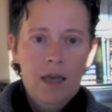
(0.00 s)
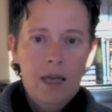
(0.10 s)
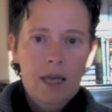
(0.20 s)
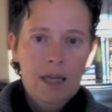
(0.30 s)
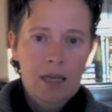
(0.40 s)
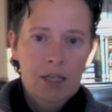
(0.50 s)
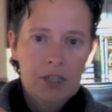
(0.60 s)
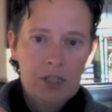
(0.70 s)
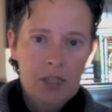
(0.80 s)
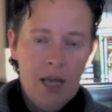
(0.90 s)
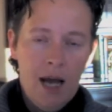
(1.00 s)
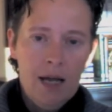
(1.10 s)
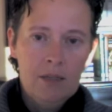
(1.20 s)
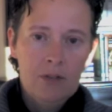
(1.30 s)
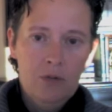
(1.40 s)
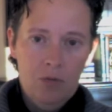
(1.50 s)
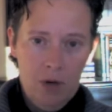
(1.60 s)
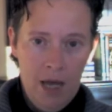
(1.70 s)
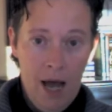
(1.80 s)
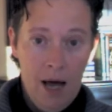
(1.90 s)
It is not
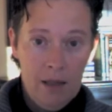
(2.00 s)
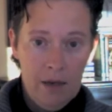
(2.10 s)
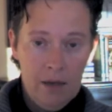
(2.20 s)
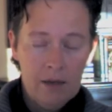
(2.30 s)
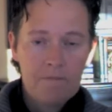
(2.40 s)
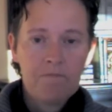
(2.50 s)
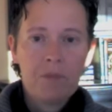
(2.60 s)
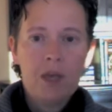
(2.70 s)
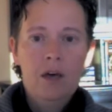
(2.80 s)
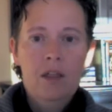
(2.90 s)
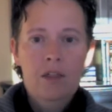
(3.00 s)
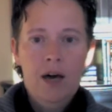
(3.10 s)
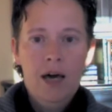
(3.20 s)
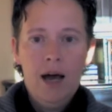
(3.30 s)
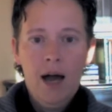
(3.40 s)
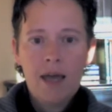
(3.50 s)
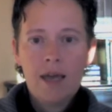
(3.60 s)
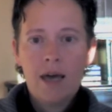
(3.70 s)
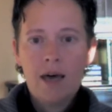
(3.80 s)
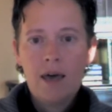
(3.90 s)
reality that I
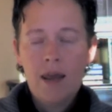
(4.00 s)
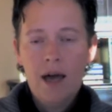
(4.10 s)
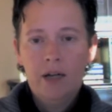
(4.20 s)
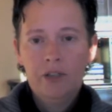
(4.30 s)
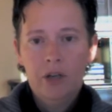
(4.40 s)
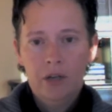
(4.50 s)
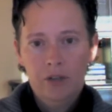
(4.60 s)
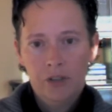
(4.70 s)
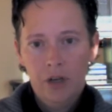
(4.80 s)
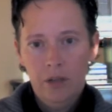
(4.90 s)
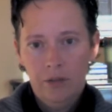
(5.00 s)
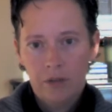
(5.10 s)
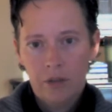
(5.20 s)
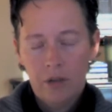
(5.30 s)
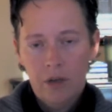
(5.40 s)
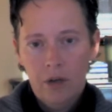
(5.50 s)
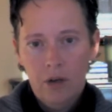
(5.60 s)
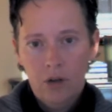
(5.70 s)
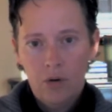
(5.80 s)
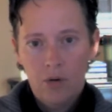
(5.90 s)
can, as a consultant,
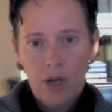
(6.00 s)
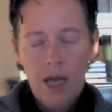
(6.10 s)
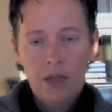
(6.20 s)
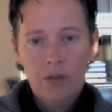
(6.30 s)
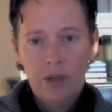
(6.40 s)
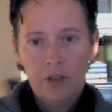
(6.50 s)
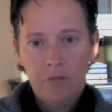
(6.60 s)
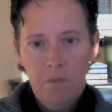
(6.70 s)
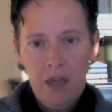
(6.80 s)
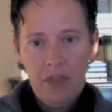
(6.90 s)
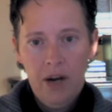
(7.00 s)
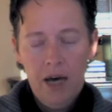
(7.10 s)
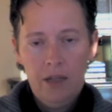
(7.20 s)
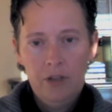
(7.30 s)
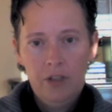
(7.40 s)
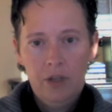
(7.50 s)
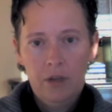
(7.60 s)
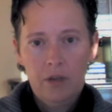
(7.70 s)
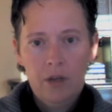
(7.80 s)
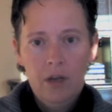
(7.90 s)
create this methodology
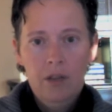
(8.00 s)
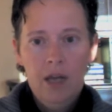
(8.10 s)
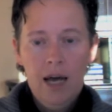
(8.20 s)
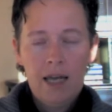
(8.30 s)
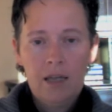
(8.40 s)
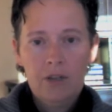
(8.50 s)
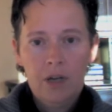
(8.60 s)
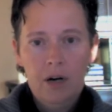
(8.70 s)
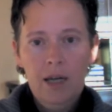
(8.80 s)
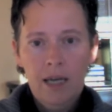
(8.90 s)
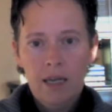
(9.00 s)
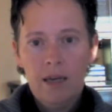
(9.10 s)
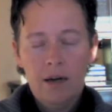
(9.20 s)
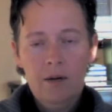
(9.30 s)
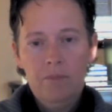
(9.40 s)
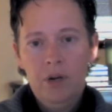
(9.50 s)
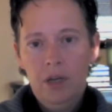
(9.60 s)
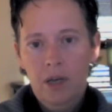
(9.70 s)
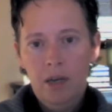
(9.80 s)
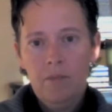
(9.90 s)
that I can tell any
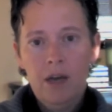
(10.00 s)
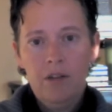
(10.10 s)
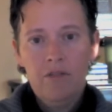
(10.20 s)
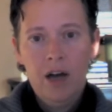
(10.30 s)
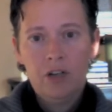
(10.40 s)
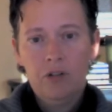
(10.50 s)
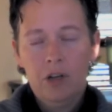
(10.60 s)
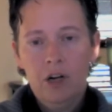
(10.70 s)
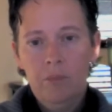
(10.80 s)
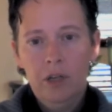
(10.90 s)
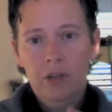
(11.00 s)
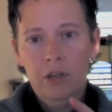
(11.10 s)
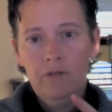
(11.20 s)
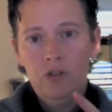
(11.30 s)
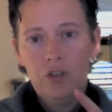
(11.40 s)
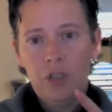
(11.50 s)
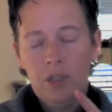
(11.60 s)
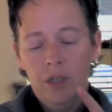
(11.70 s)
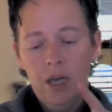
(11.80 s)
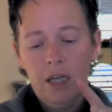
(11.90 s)
company, any manufacturing company, that if you
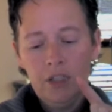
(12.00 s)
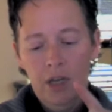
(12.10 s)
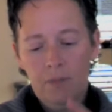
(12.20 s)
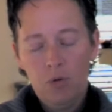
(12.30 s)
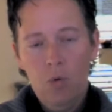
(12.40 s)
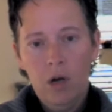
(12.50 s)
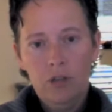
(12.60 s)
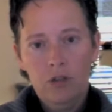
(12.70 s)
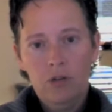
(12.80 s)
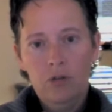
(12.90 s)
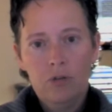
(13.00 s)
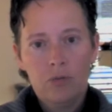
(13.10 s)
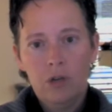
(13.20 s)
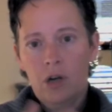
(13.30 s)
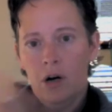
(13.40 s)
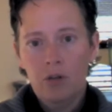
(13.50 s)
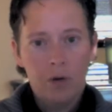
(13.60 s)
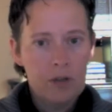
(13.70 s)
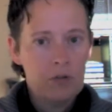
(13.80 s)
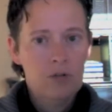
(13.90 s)
take steps 1, 2, 3, all the
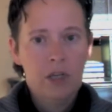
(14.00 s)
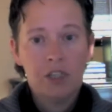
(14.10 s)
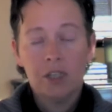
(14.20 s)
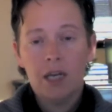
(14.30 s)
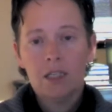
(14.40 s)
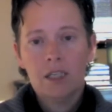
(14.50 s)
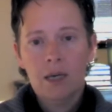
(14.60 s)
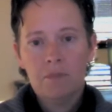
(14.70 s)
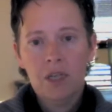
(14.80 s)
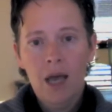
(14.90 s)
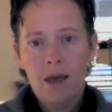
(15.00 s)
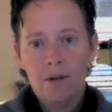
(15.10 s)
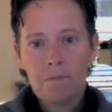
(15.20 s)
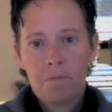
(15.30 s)
way through, let's say, step 10,